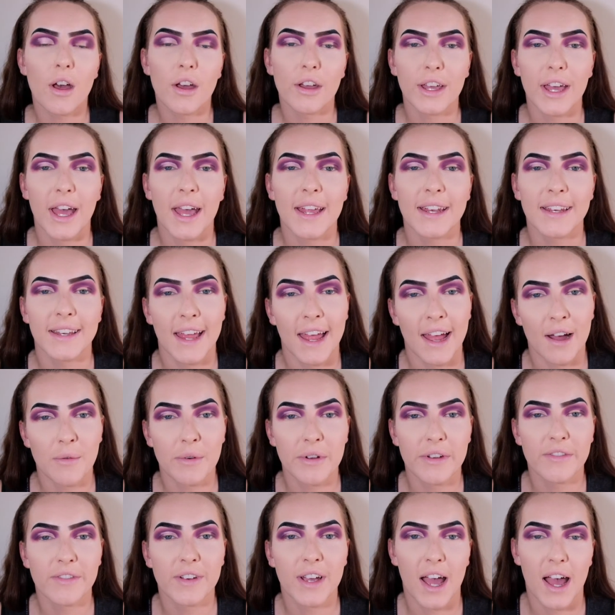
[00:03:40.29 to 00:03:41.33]
Okay, now
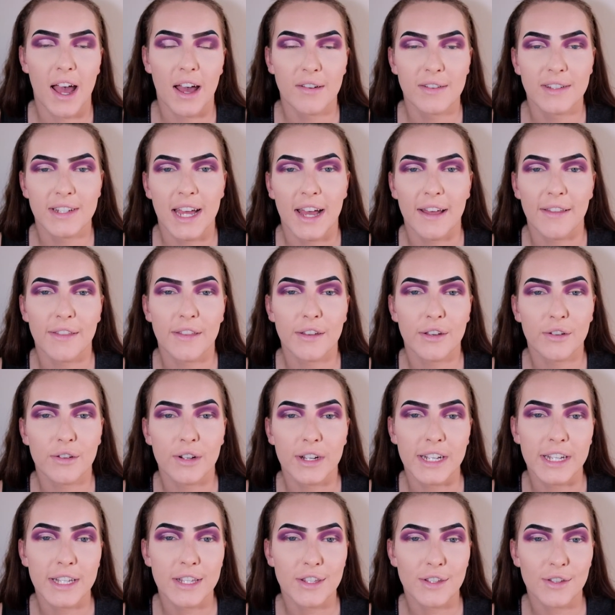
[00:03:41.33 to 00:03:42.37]
we've carved out the
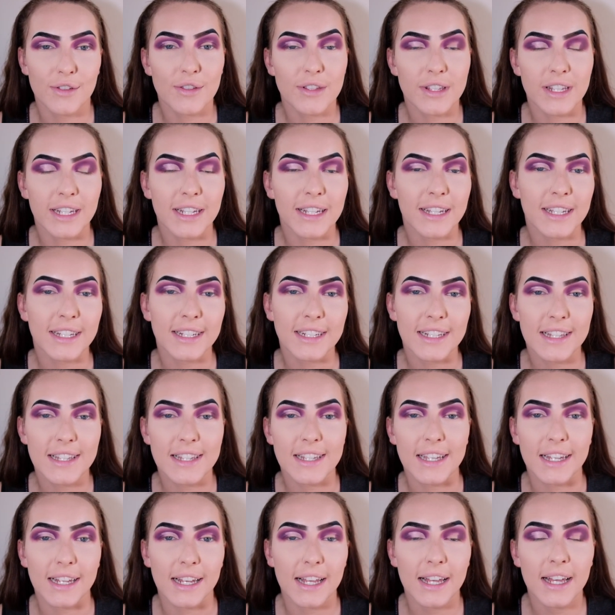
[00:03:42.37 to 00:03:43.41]
crease using
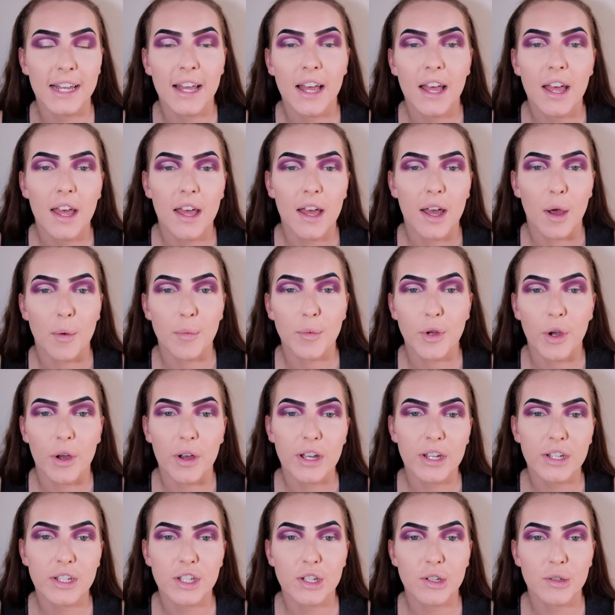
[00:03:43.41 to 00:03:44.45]
concealer. I'm
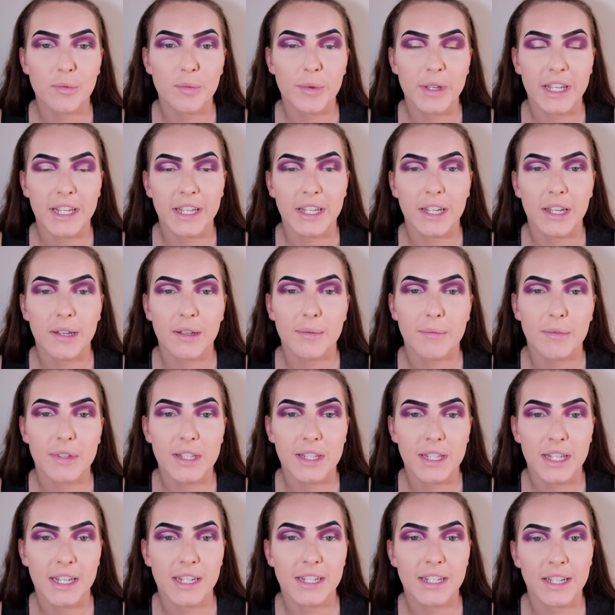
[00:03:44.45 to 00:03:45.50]
going to be
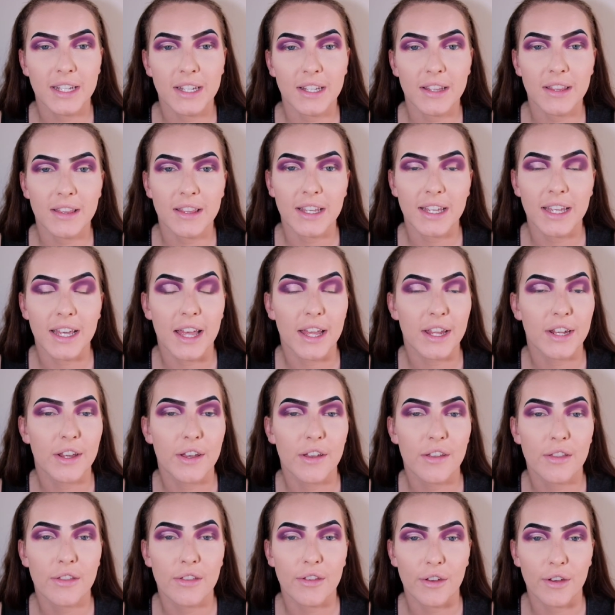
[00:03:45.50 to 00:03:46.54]
setting the
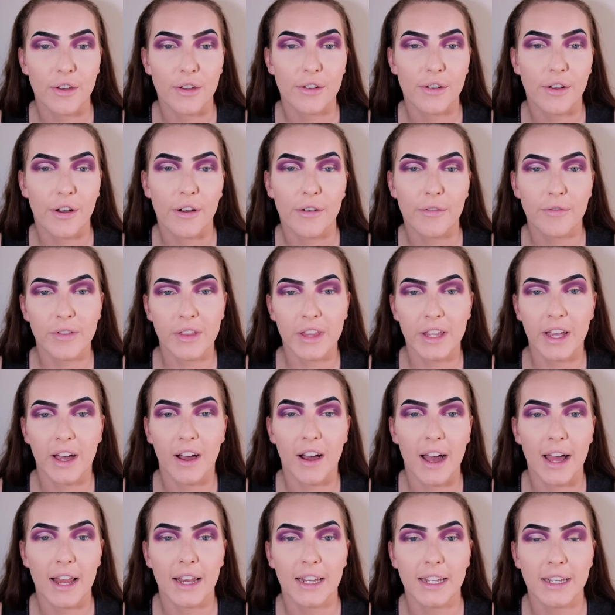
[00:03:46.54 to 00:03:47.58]
inner third of the
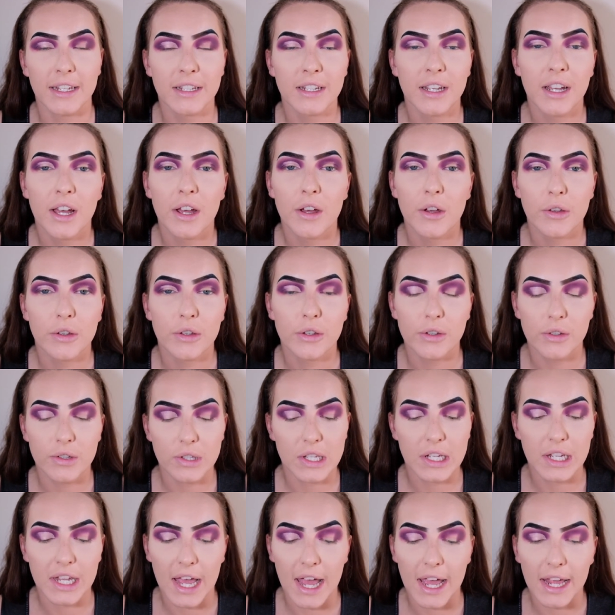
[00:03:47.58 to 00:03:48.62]
eyelid
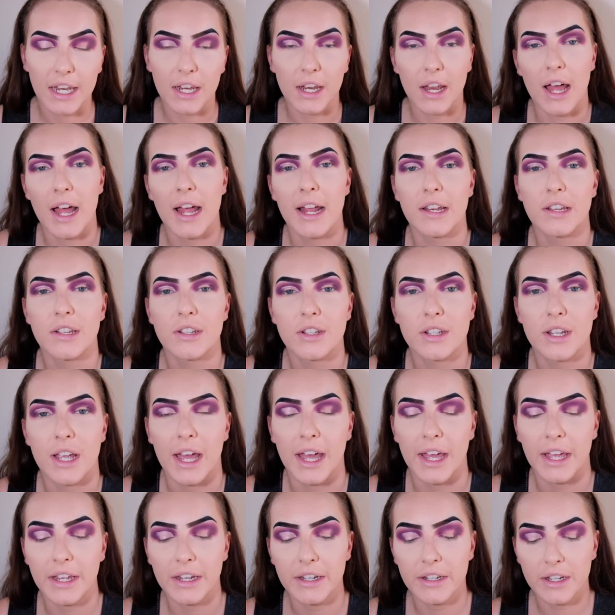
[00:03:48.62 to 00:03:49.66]
using a light
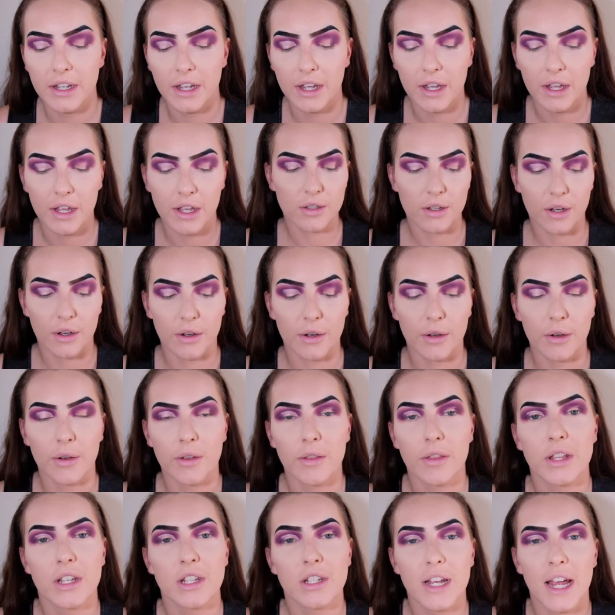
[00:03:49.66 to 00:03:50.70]
shade.
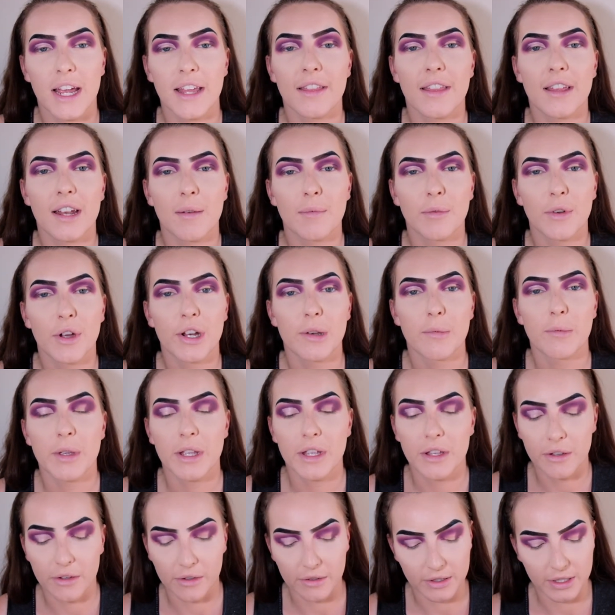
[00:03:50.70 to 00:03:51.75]
So the shade that I'm going to be
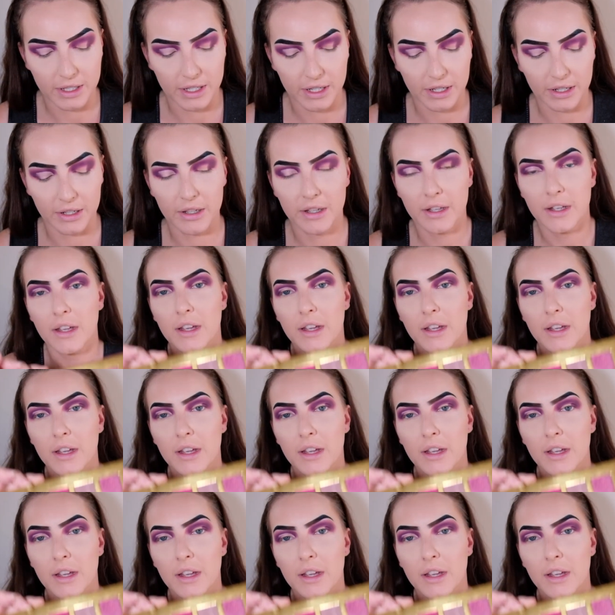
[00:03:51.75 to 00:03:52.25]
using,